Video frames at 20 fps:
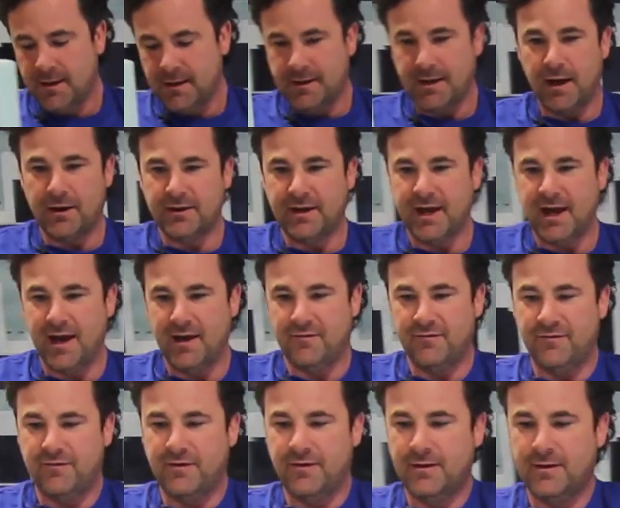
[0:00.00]
Now you
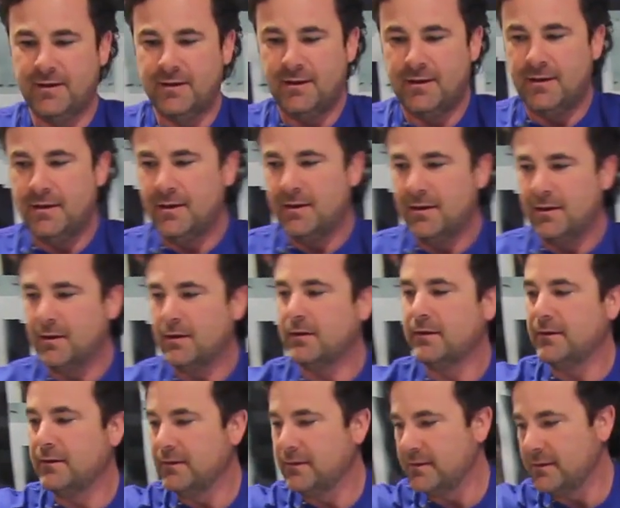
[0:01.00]
have,
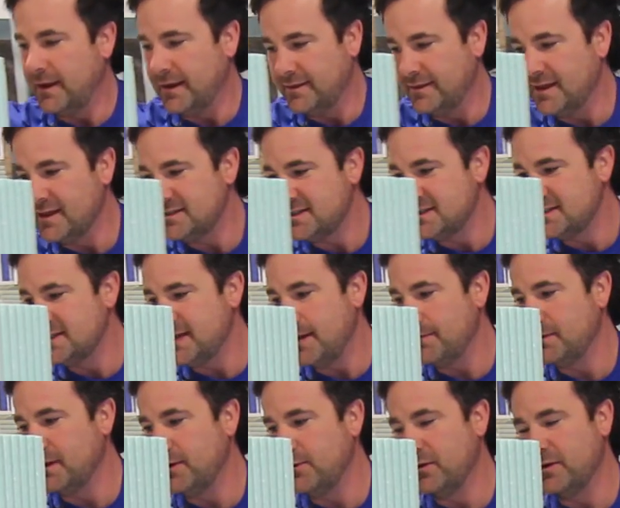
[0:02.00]
like this
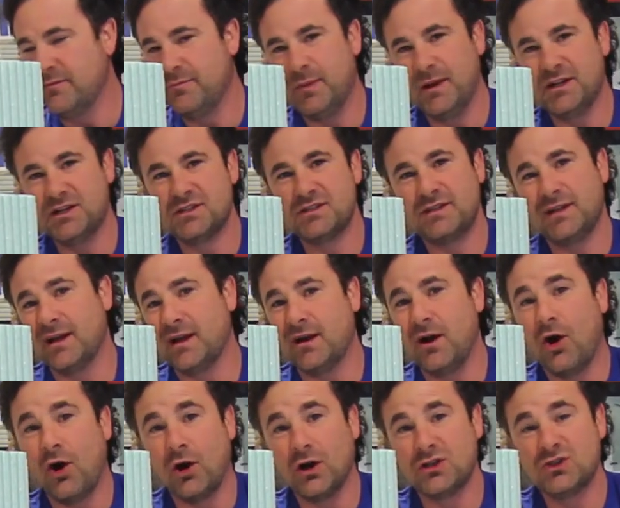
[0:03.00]
assembly would have been just like an
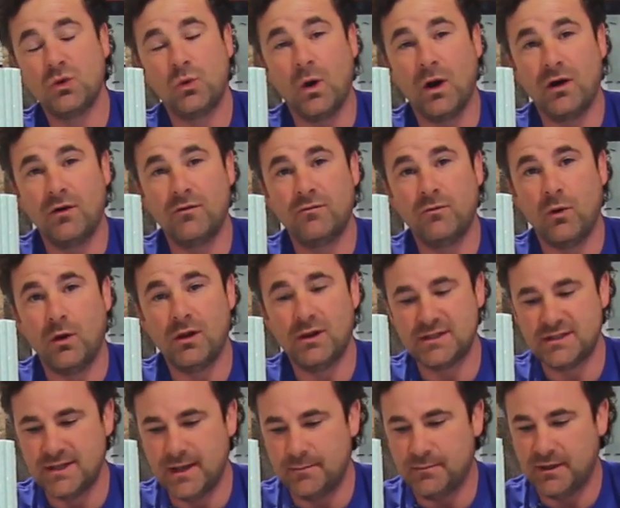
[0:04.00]
R12 wall
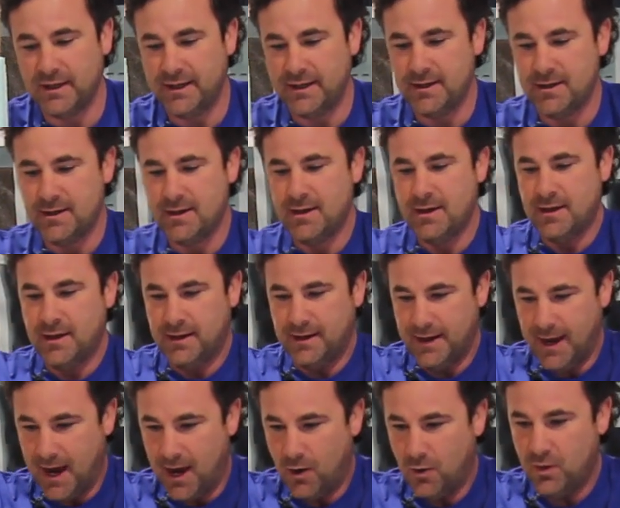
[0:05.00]
assembly.
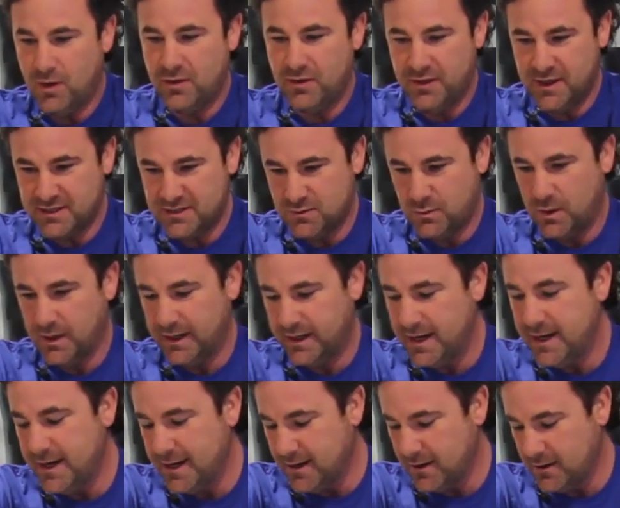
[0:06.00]
Now this one
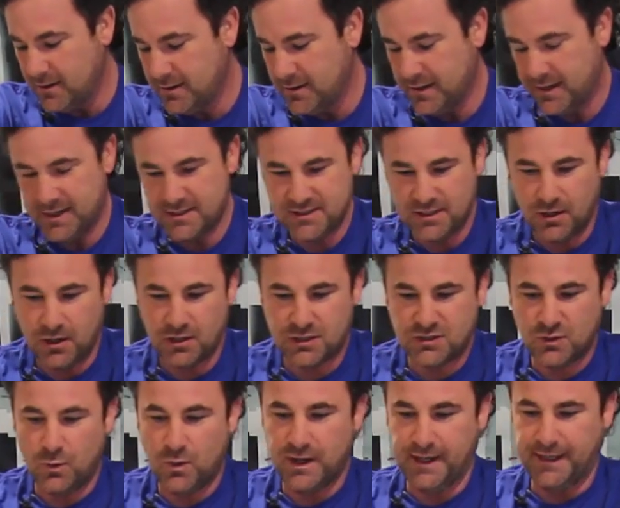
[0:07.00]
here is an
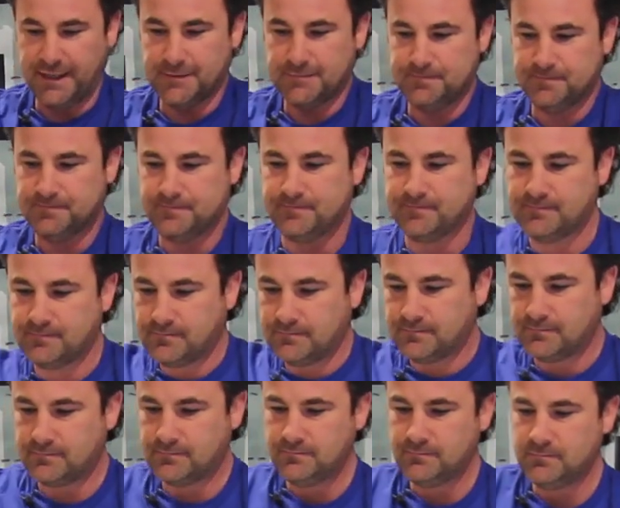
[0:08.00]
R20.
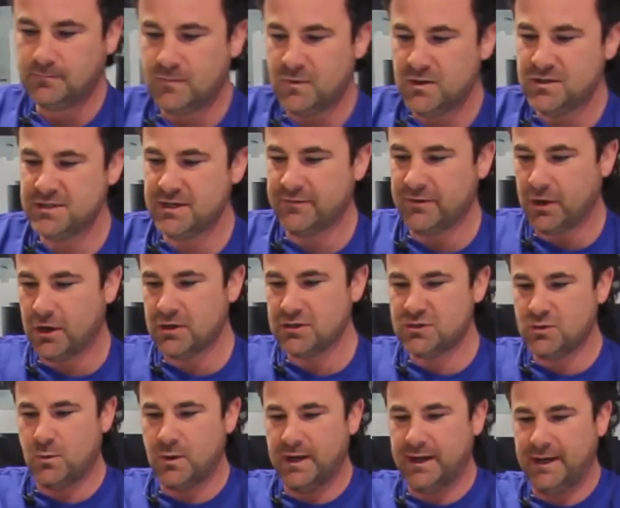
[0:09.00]
So you have an
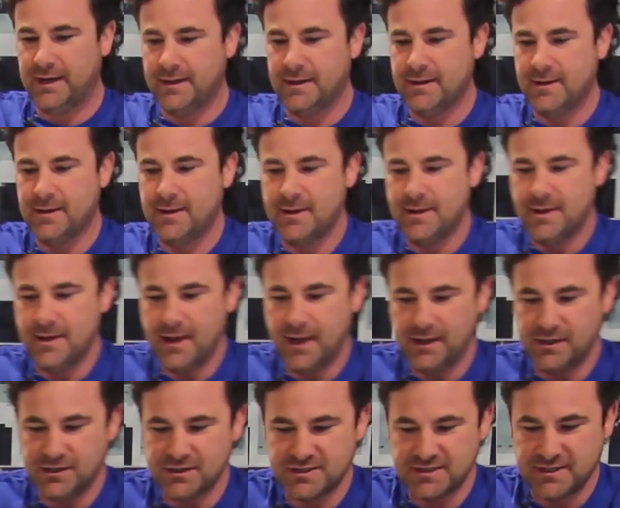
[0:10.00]
R20
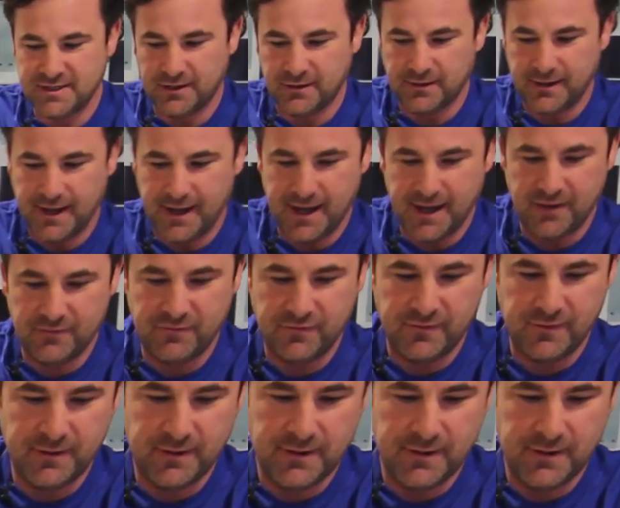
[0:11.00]
and you still have